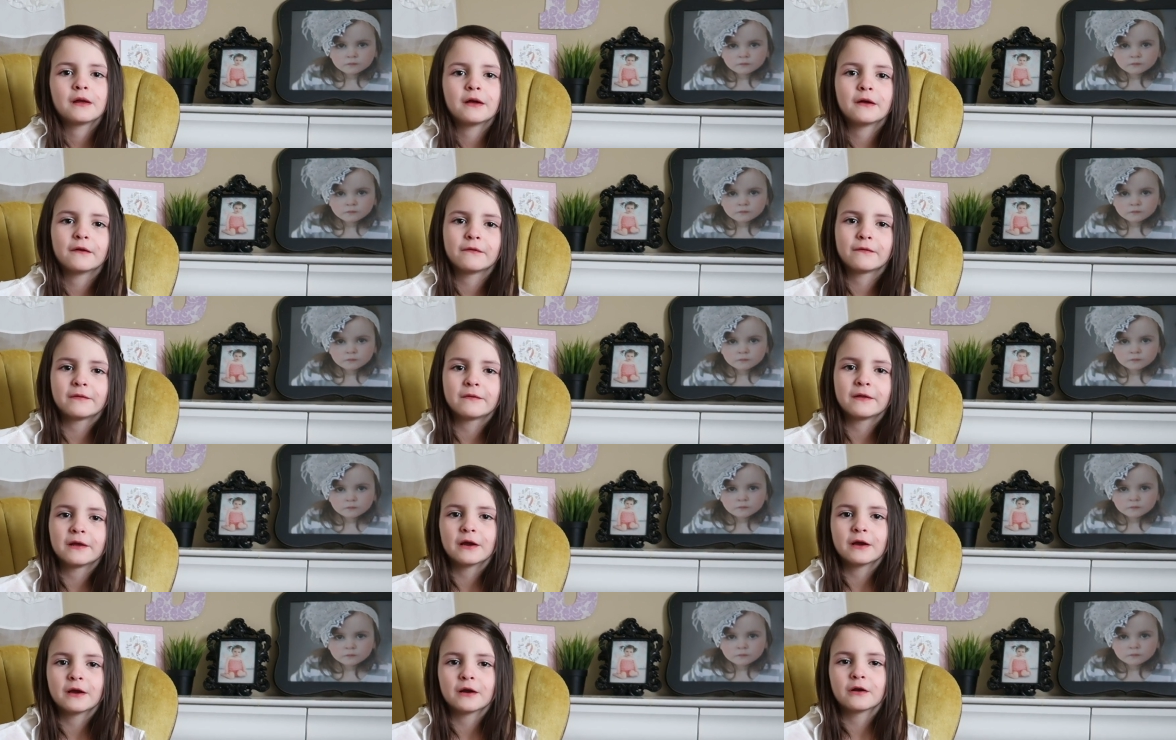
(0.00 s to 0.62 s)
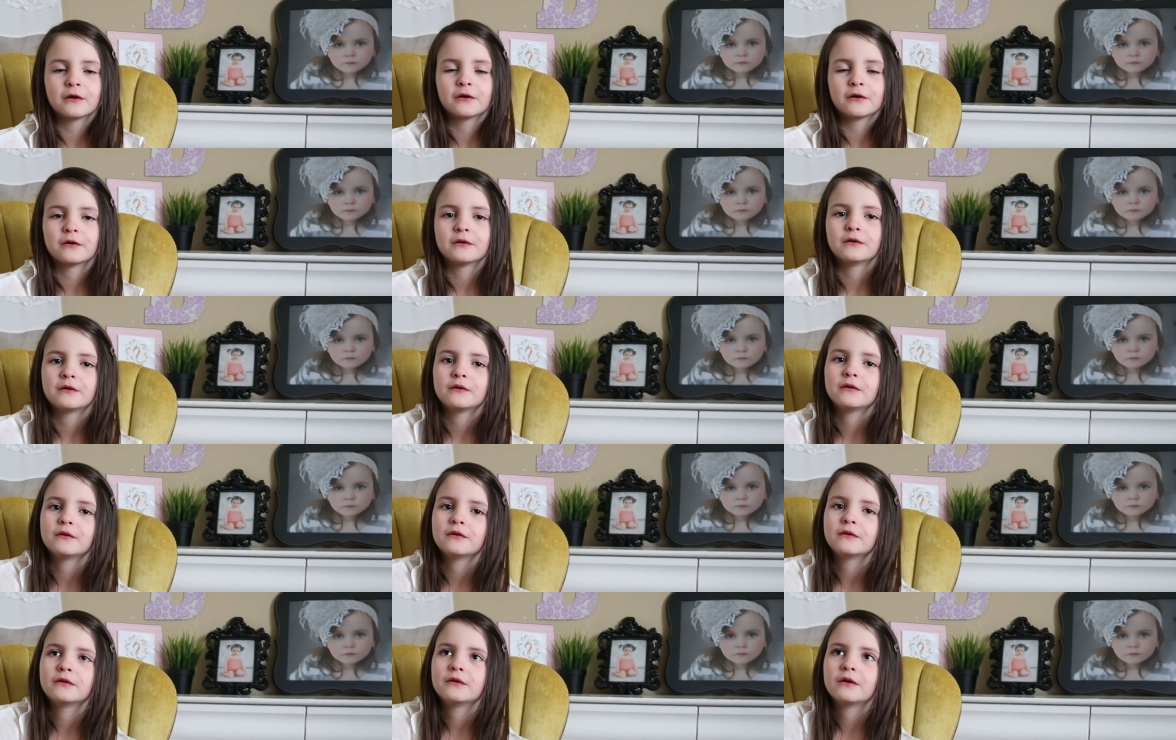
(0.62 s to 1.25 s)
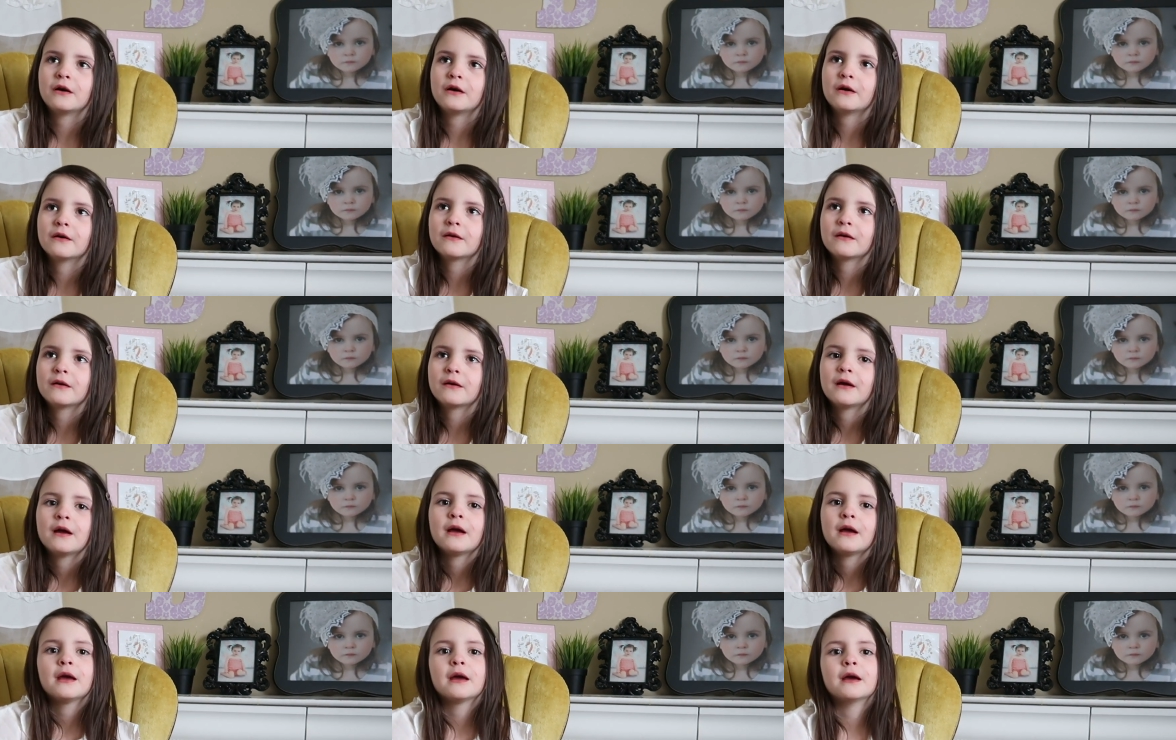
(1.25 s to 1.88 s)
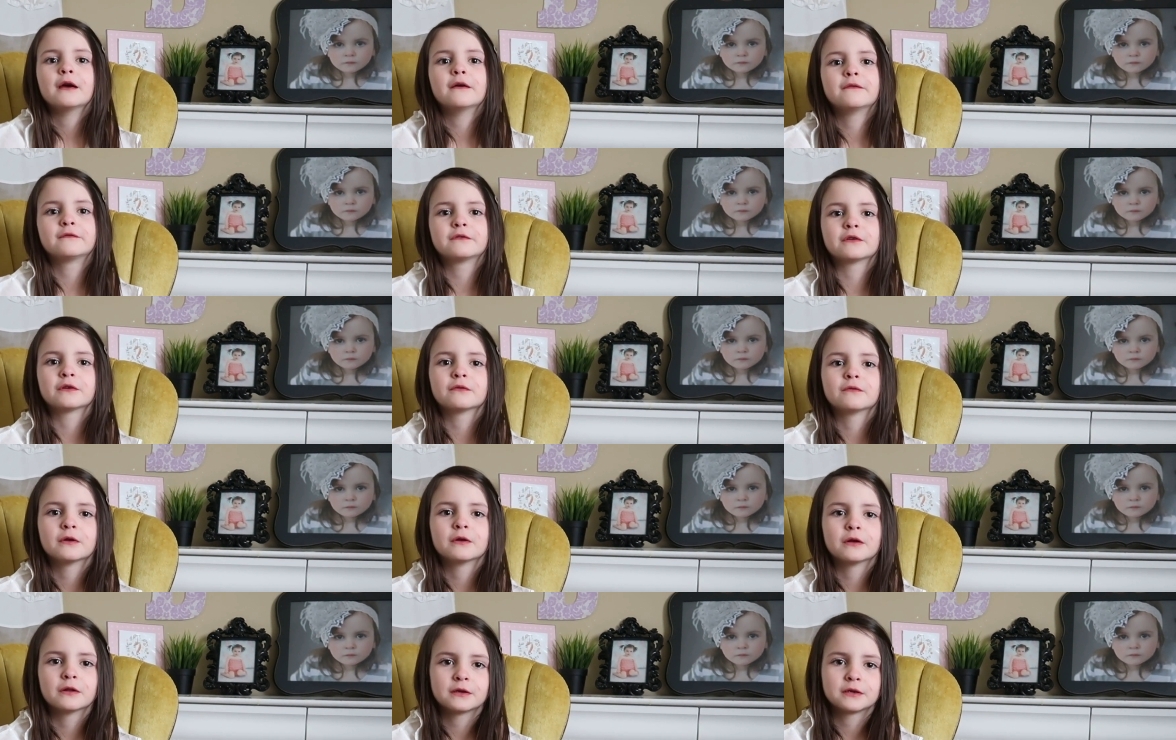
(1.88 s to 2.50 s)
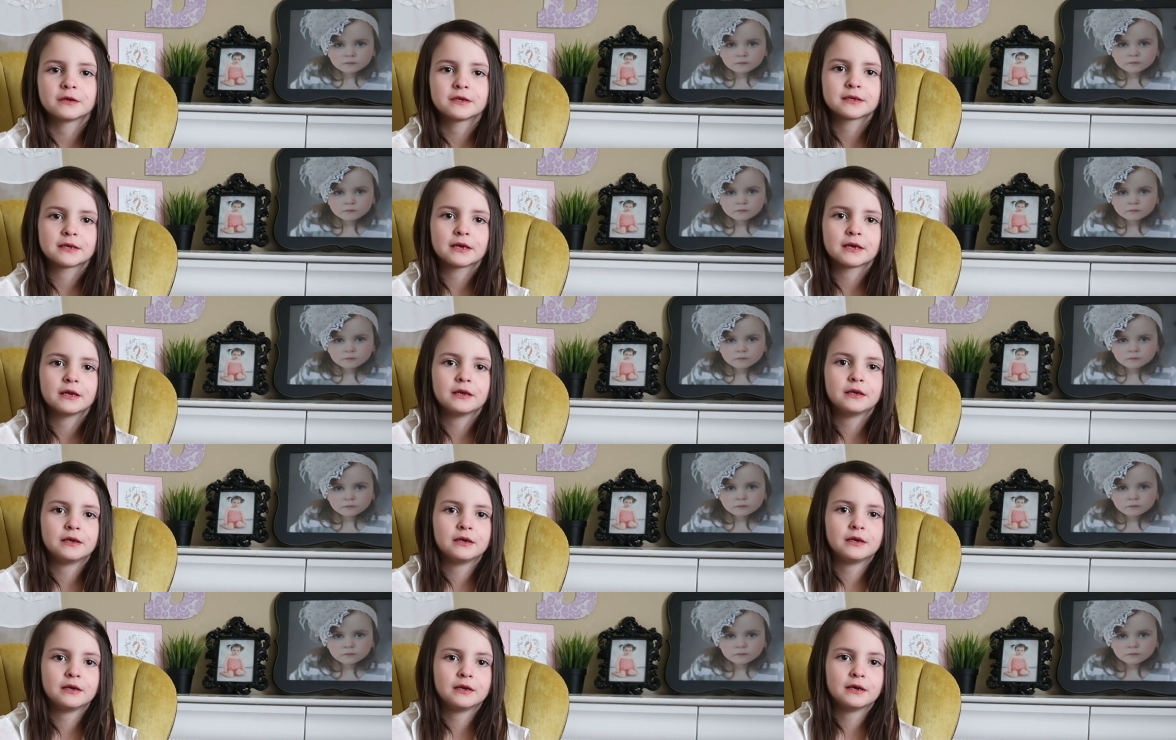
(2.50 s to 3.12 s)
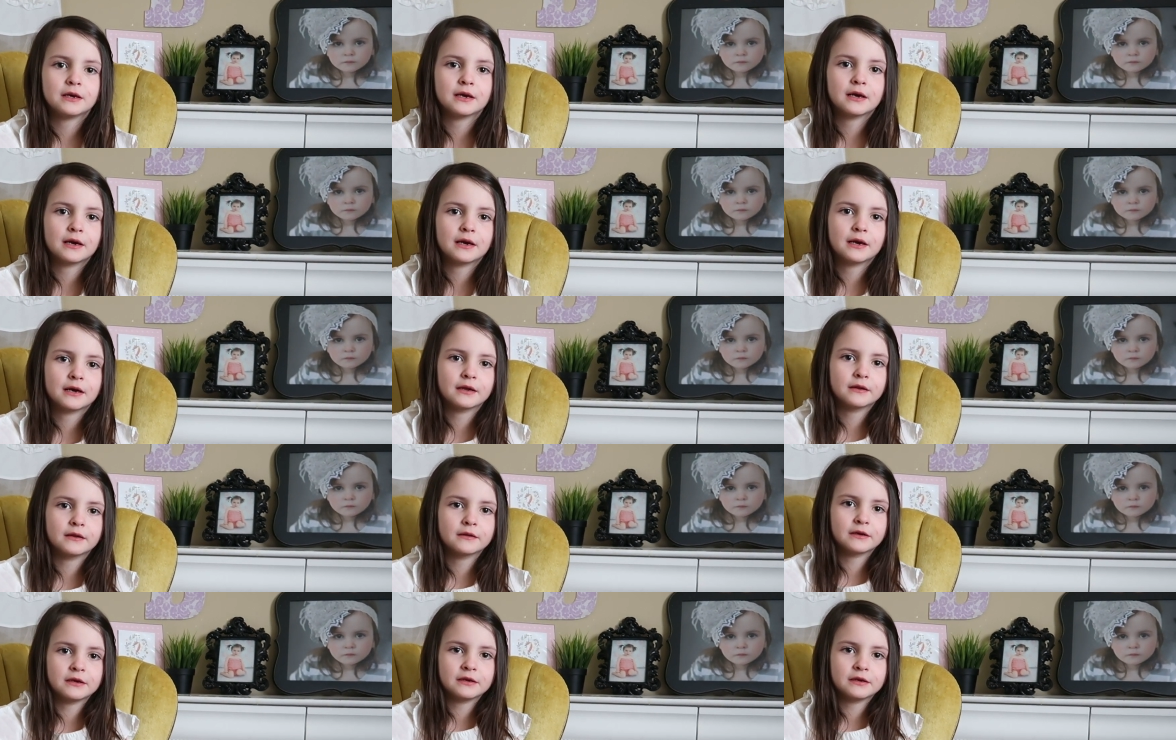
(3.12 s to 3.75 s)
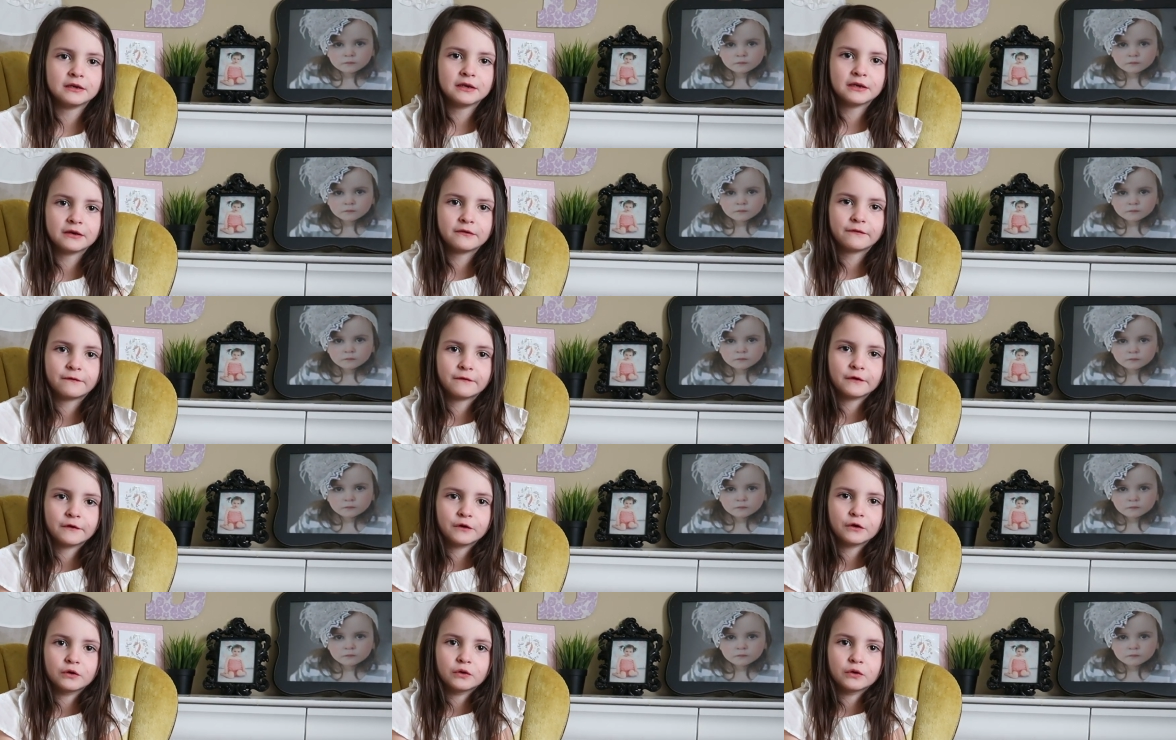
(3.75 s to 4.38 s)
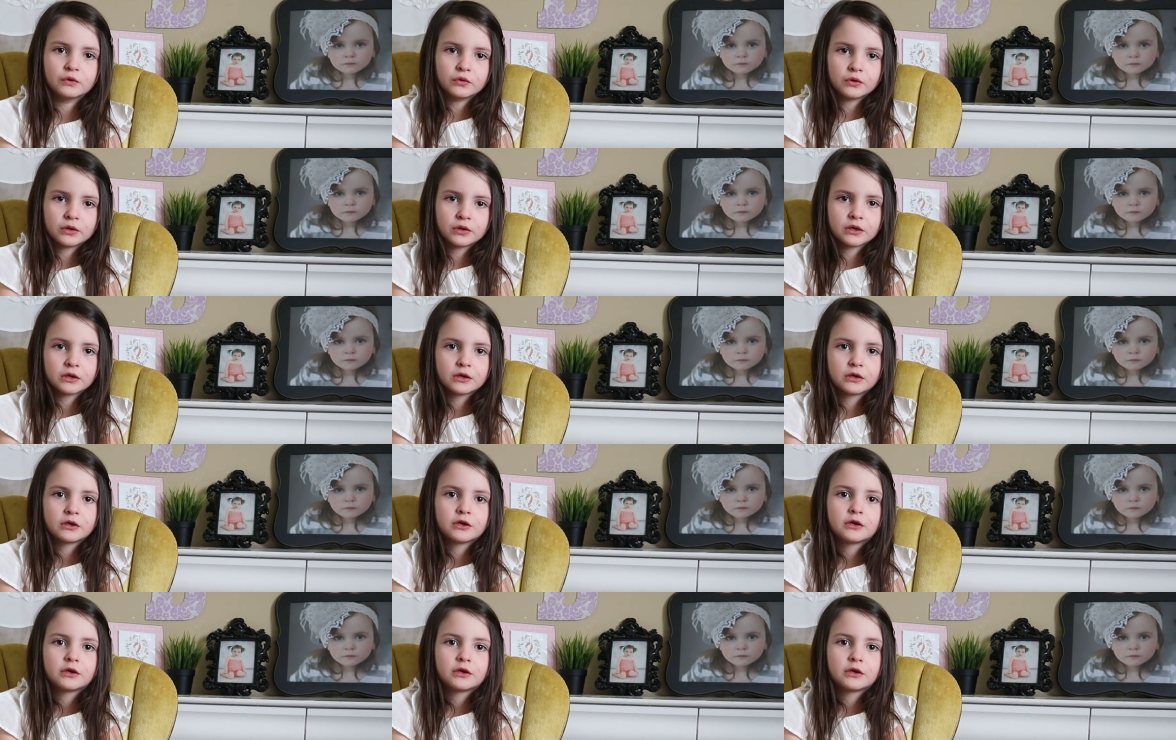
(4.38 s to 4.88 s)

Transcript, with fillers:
Speaker 1: if they're not, if they're really skinny and they need food.